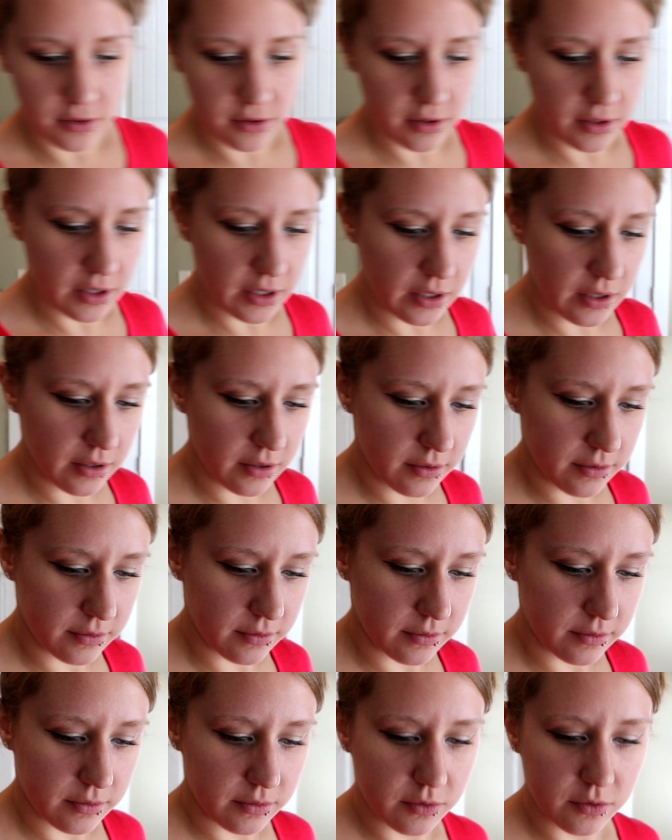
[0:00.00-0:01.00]
to the
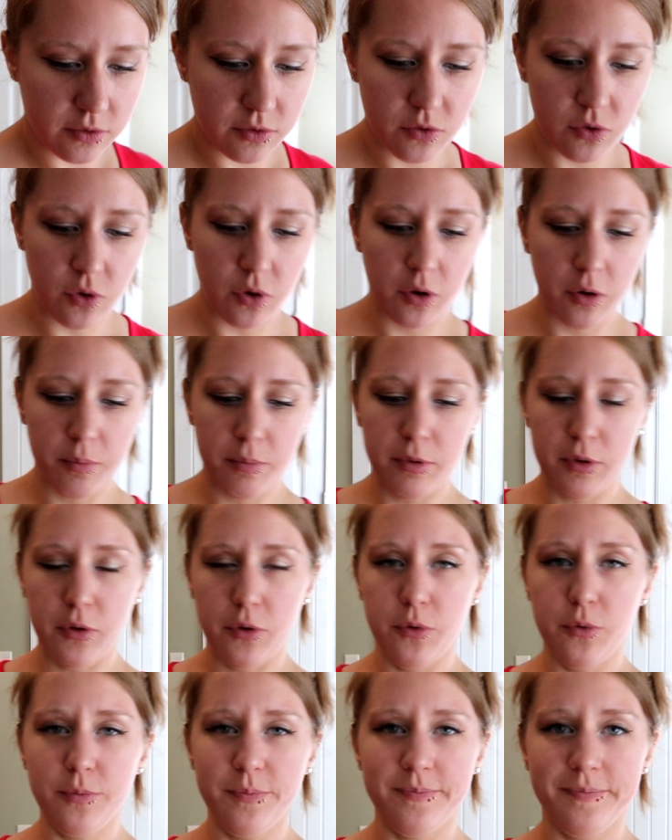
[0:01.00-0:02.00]
dark
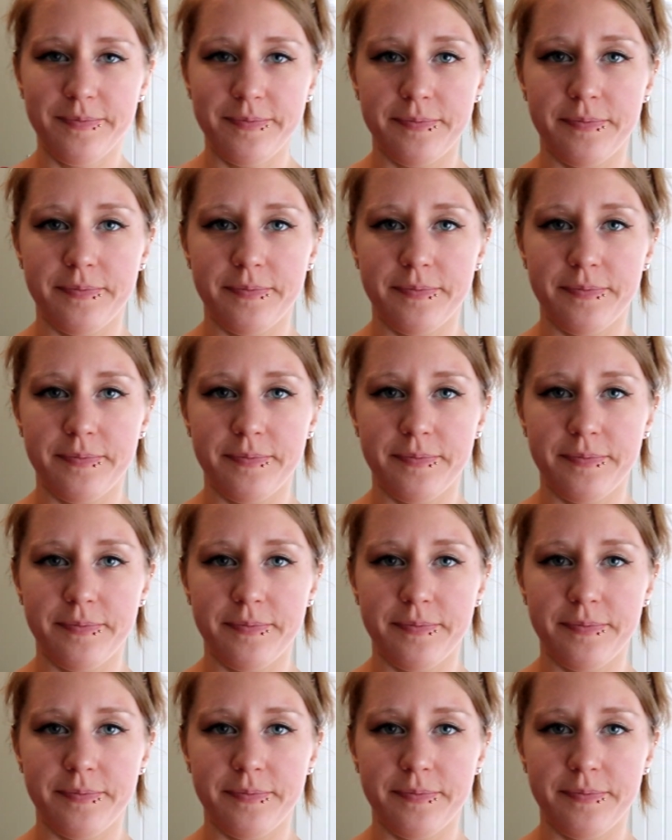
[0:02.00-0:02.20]
blue,